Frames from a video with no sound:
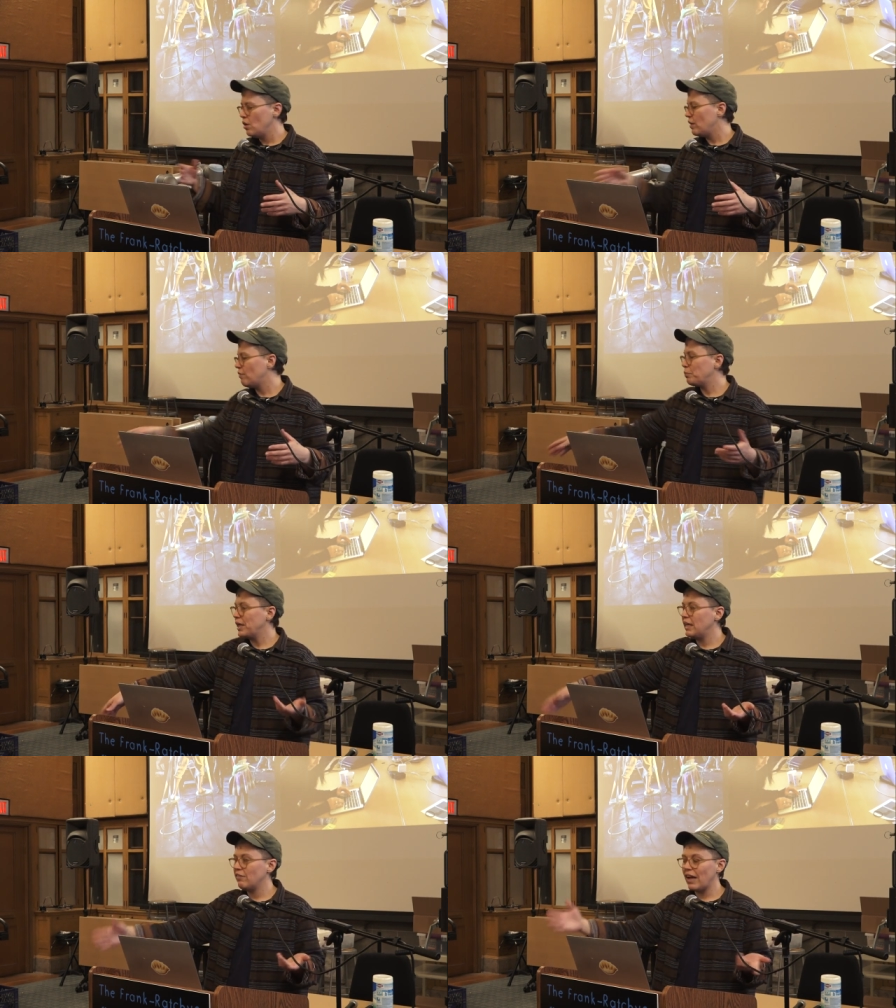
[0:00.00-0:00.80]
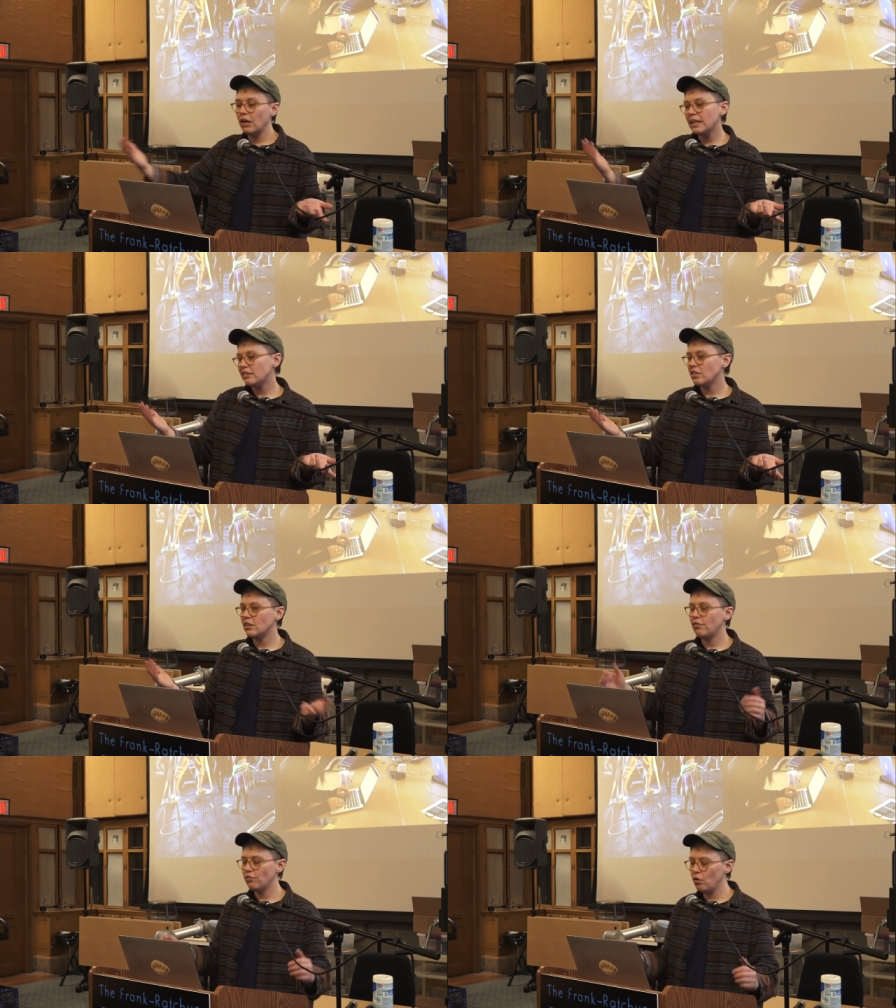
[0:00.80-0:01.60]
We have plenty of outlets
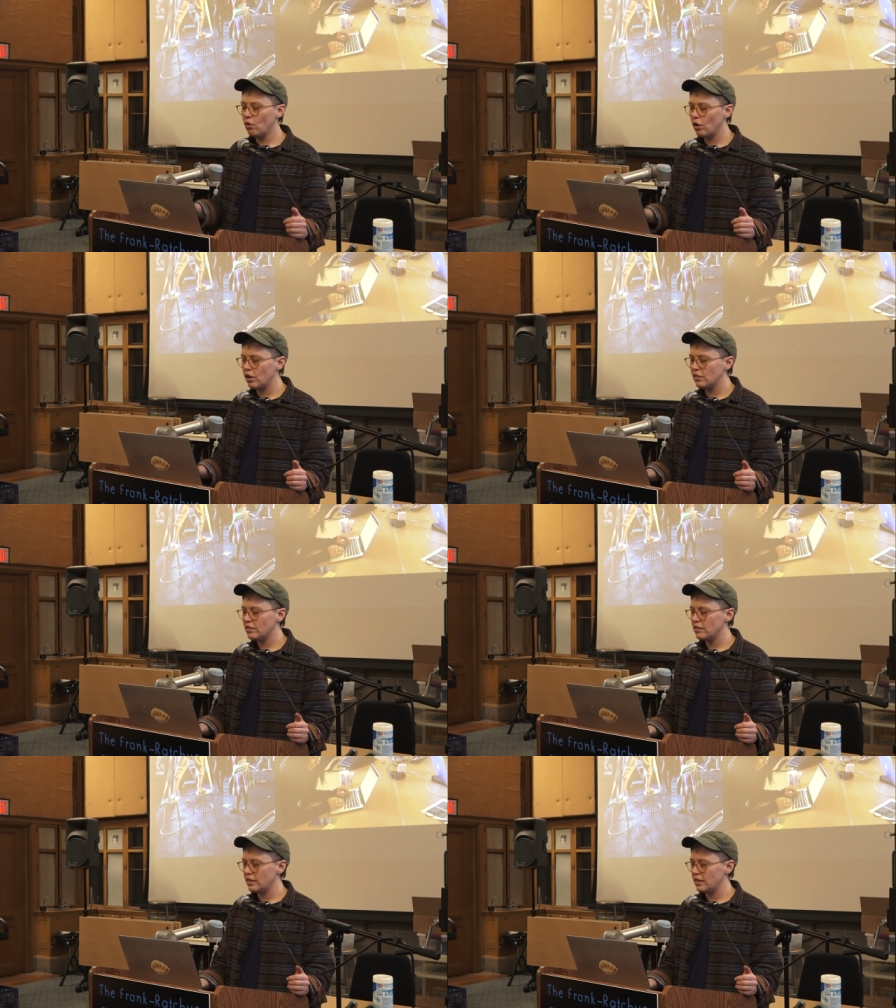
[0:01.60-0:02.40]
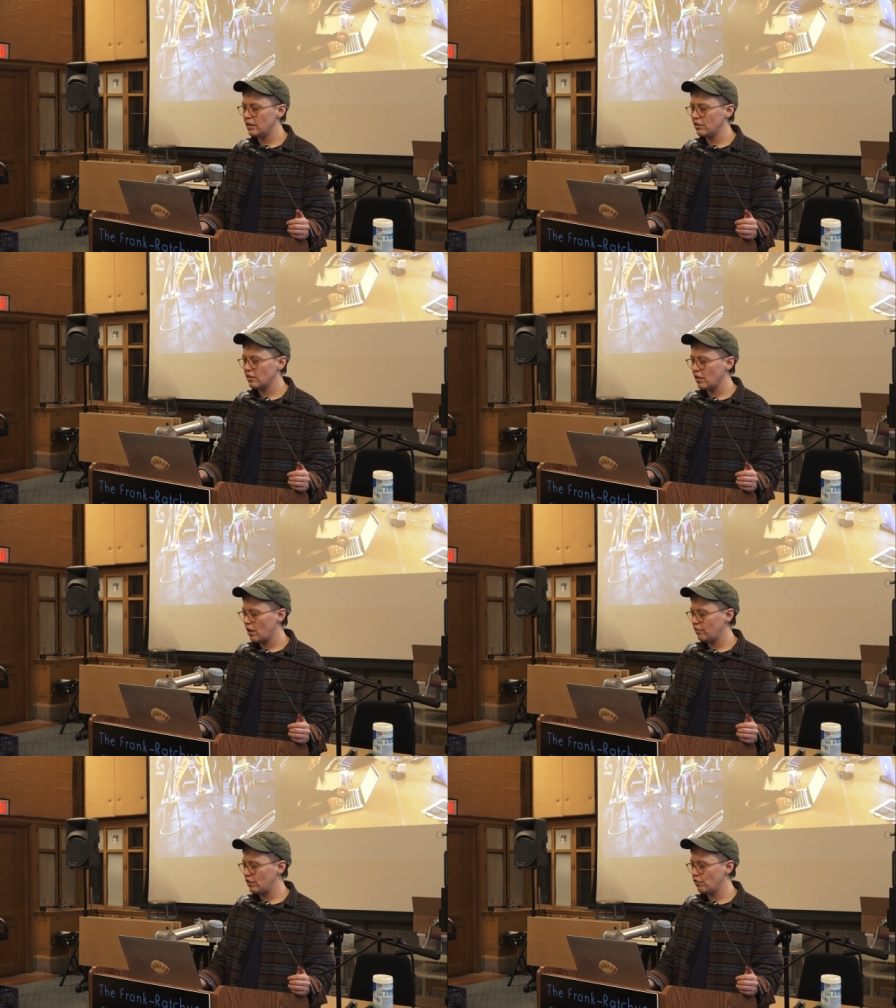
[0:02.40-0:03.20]
on the floors. There's a
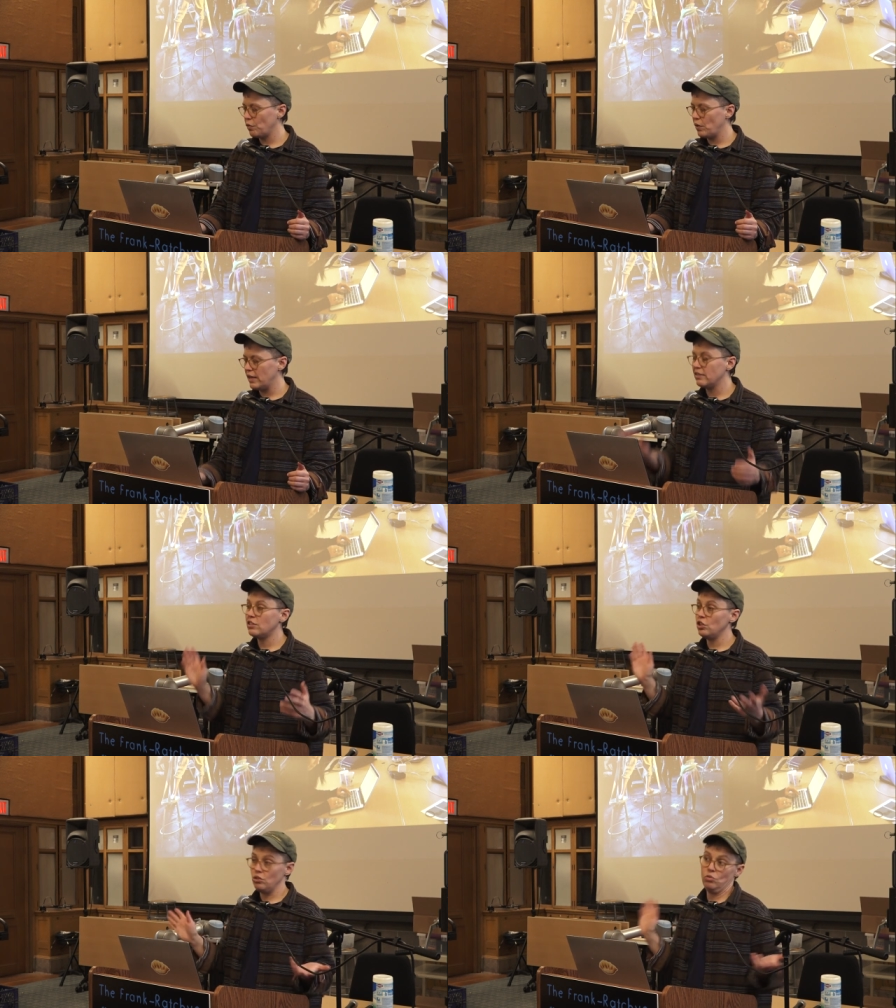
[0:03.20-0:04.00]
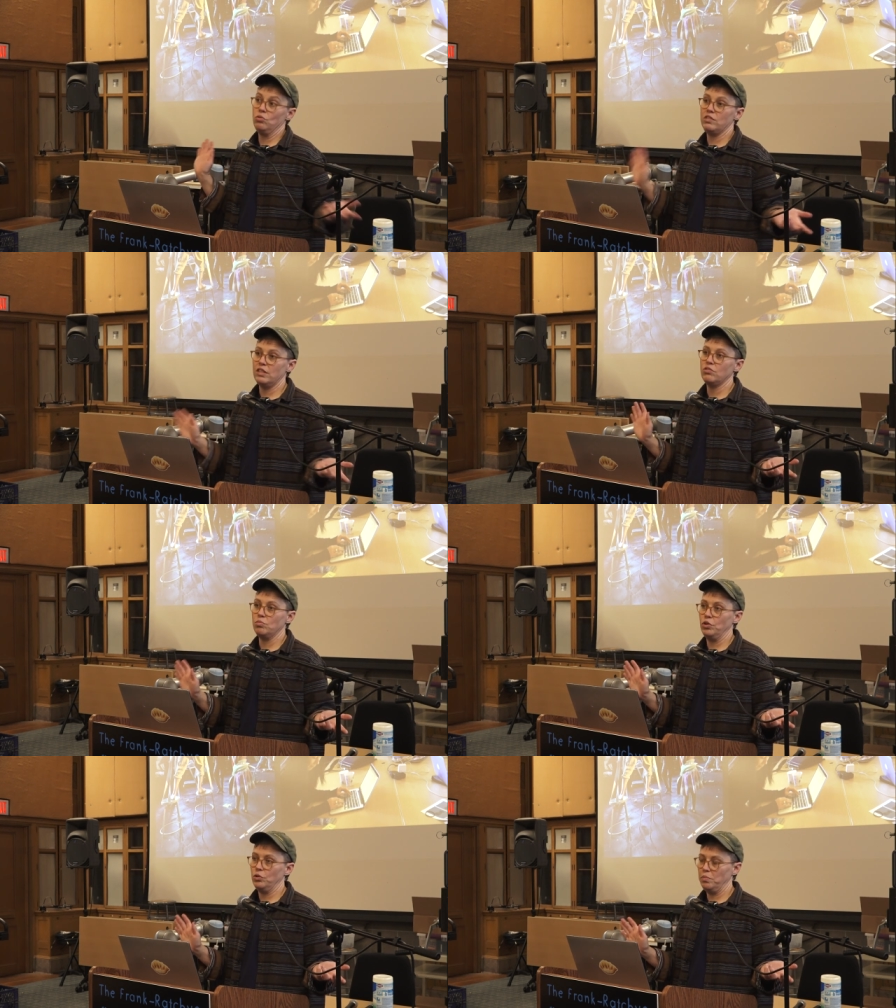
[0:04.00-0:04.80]
lot of different ways to use
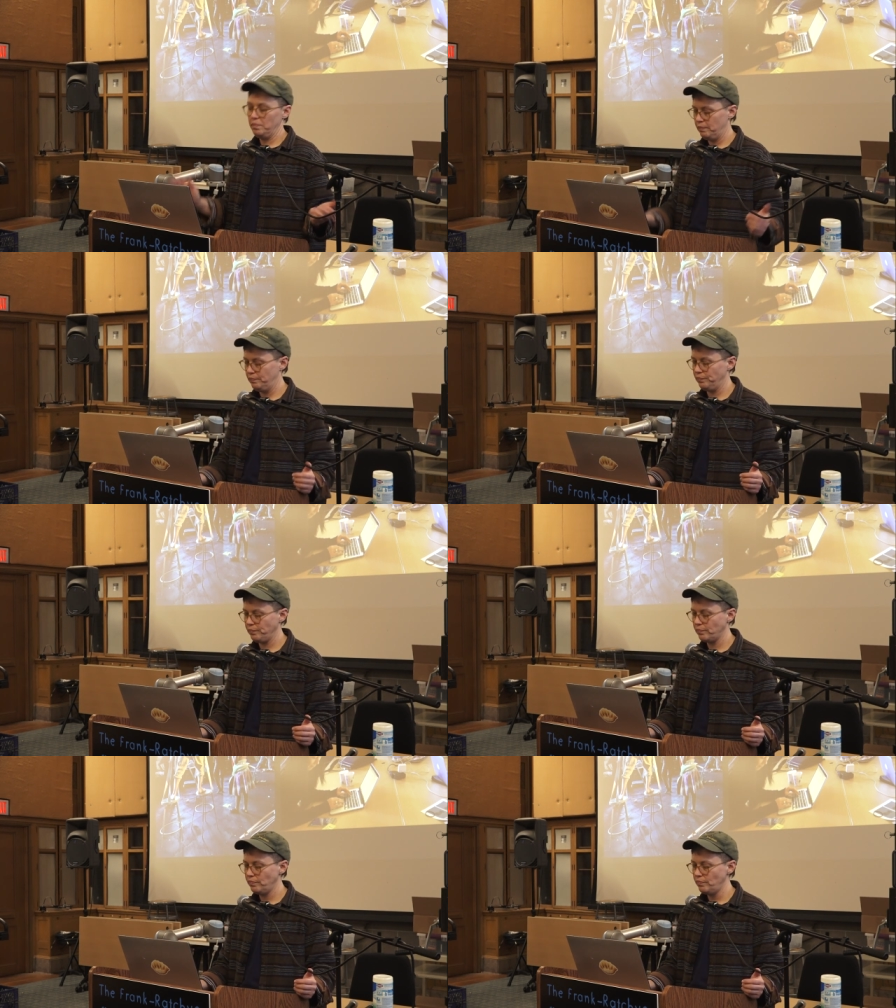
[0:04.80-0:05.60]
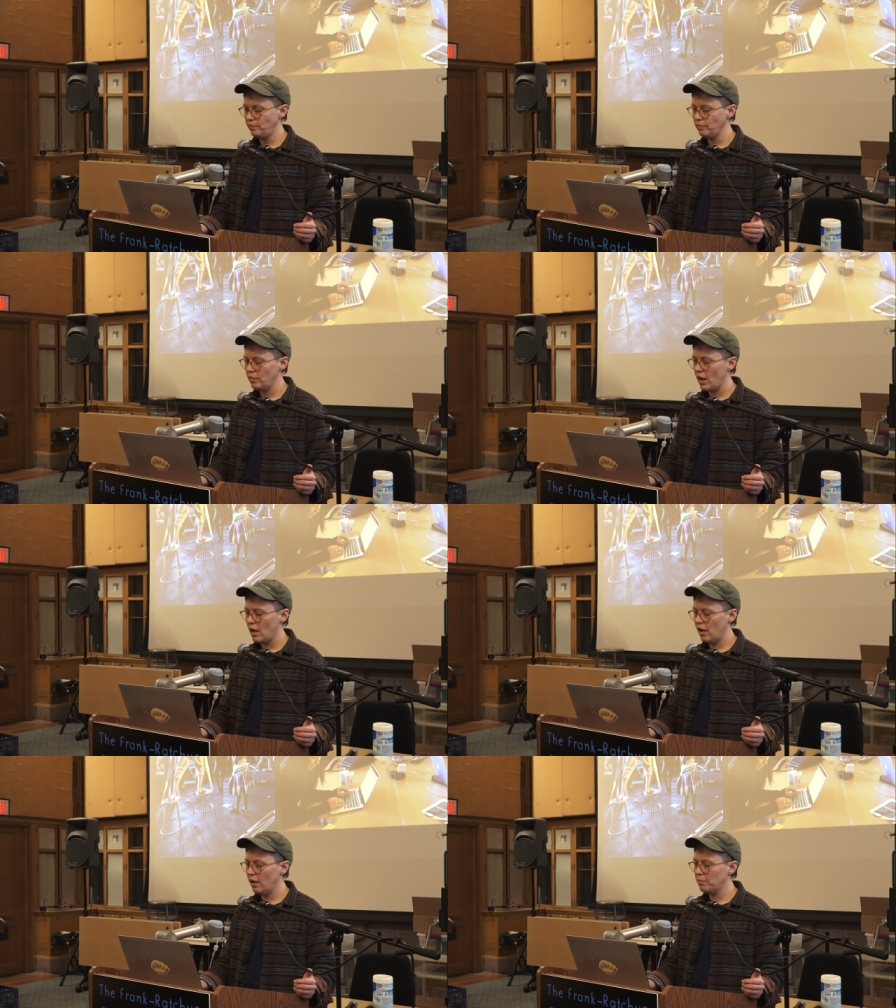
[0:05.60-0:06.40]
this room.
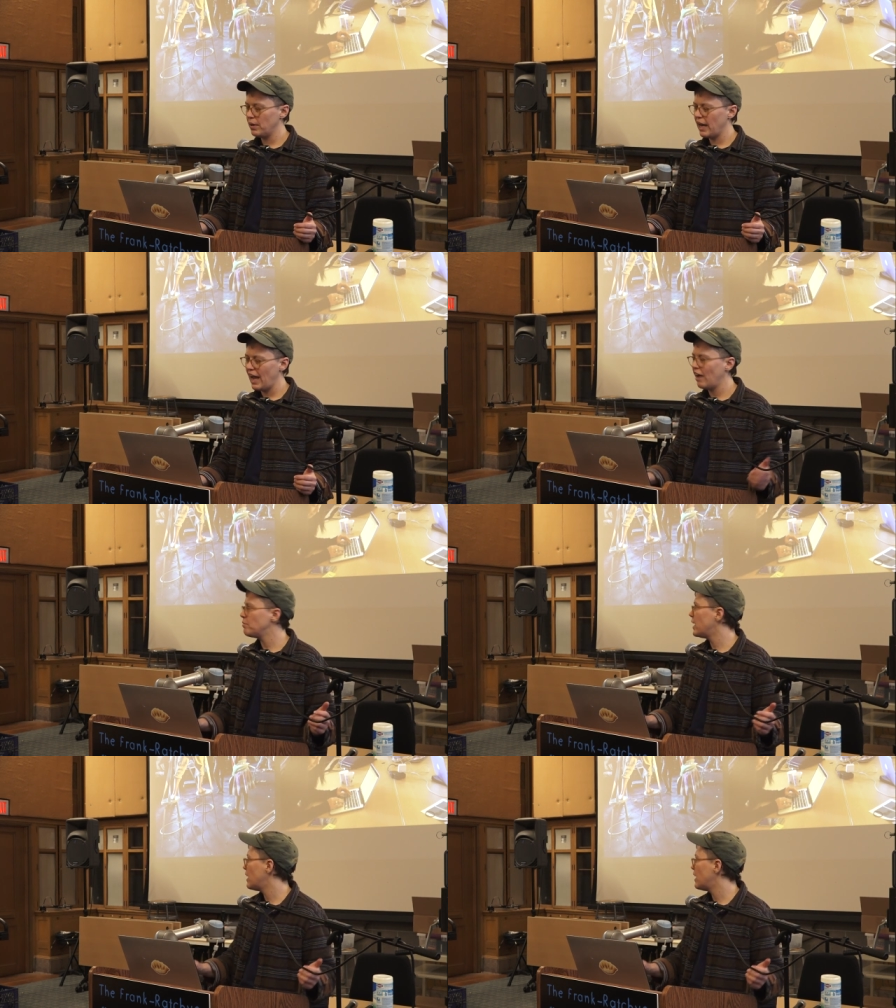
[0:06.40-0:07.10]
But I haven't